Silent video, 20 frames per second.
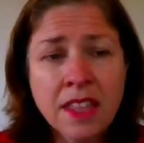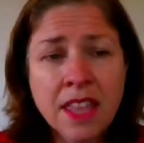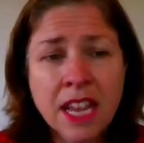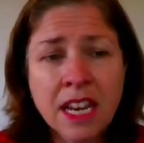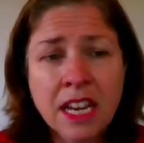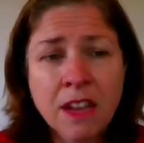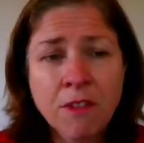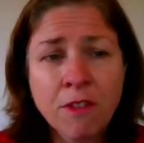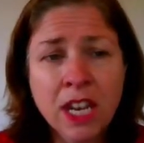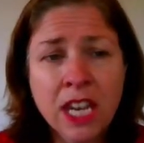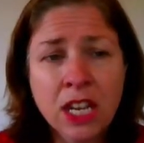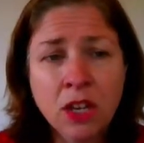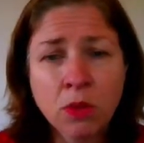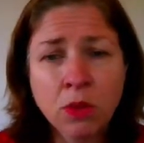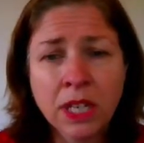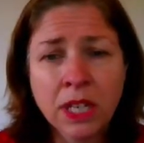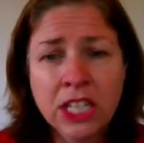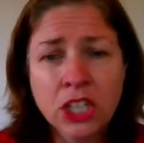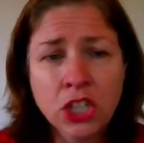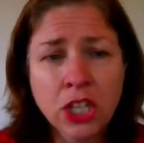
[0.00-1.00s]
they never
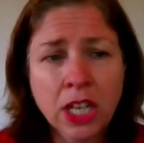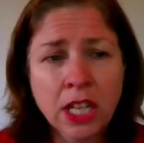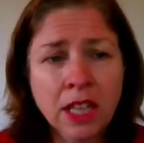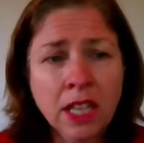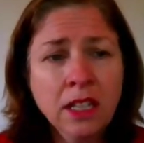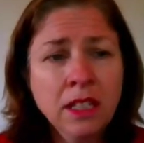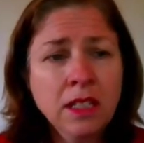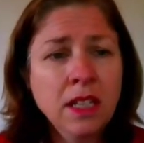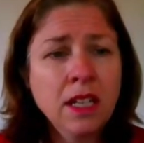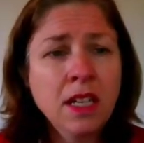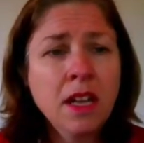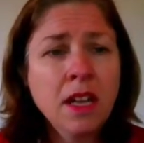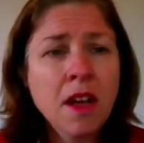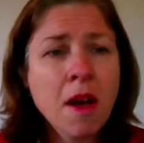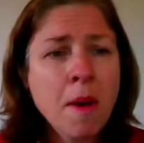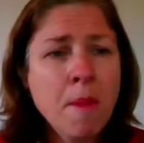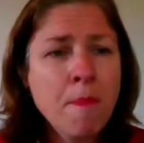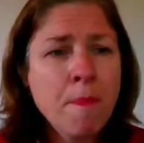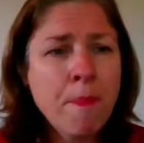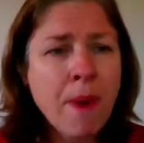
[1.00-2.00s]
equal each other,
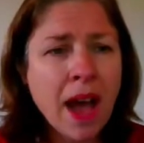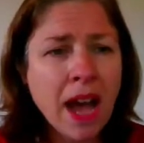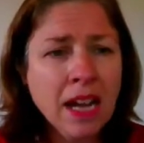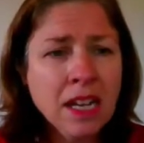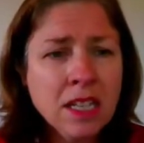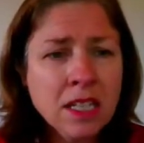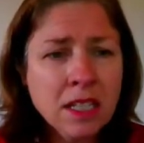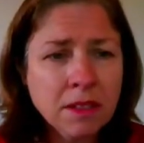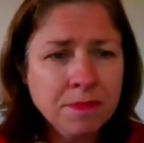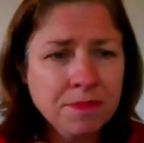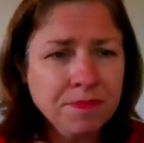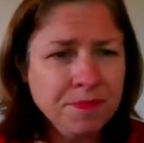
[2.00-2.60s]
but